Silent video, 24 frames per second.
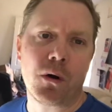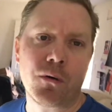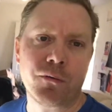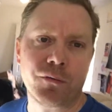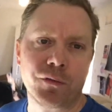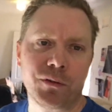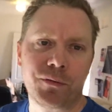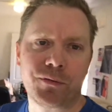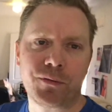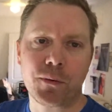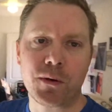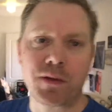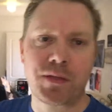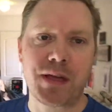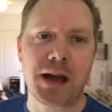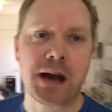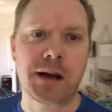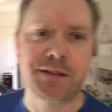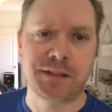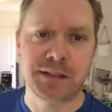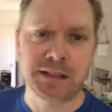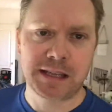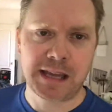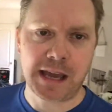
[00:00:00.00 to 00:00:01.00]
over
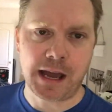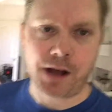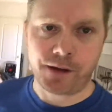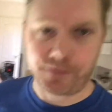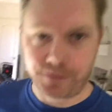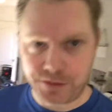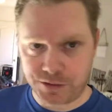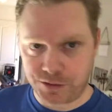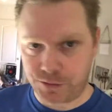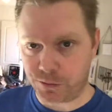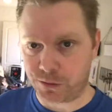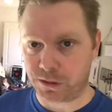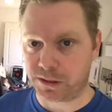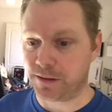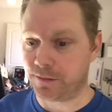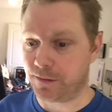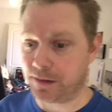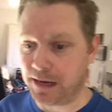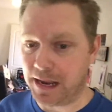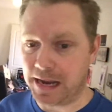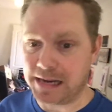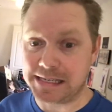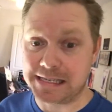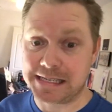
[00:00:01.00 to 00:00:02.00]
4,000 Kelvin, so it'll give
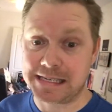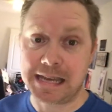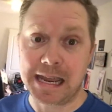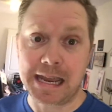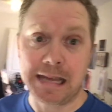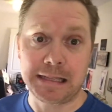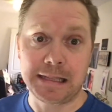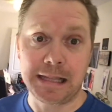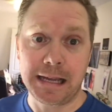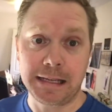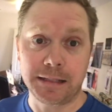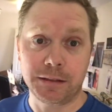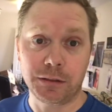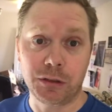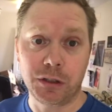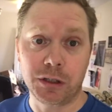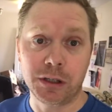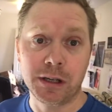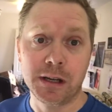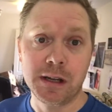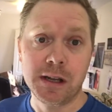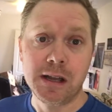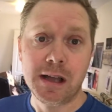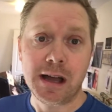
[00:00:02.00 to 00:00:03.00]
a nice daylight
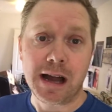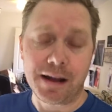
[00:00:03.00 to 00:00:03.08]
look.